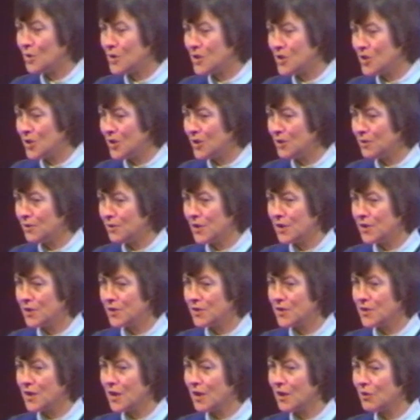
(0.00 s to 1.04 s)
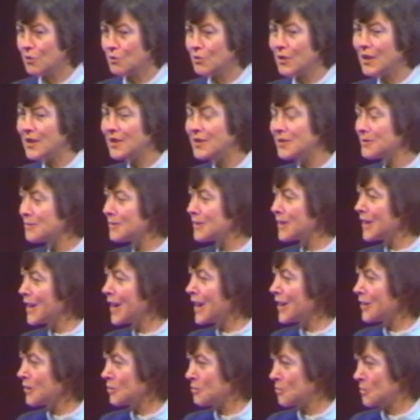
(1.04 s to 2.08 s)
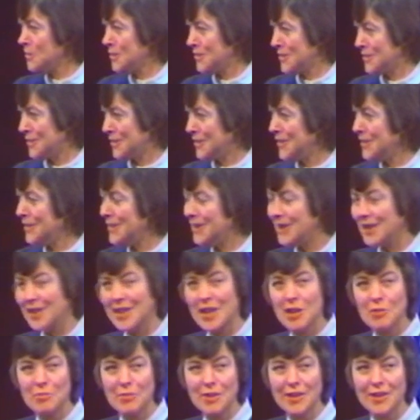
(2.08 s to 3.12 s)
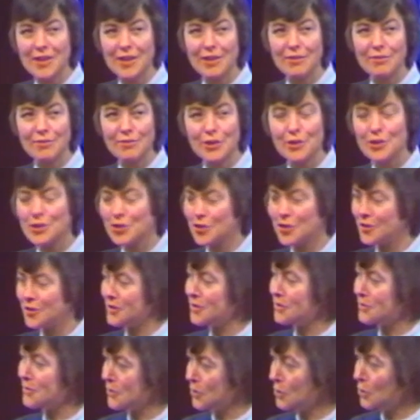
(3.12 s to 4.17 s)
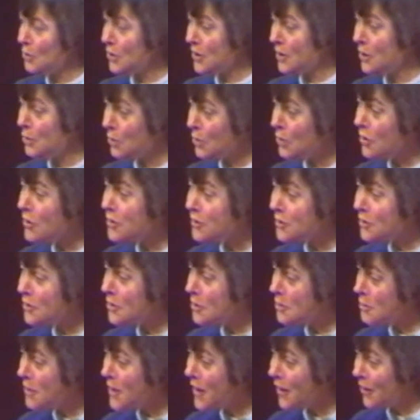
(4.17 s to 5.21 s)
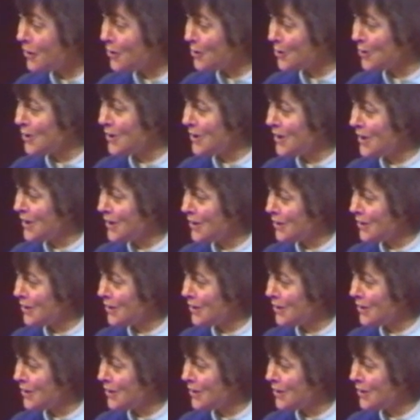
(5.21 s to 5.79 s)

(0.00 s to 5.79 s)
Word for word: which he feels are relatively adequate in claiming a version of what the world's all about.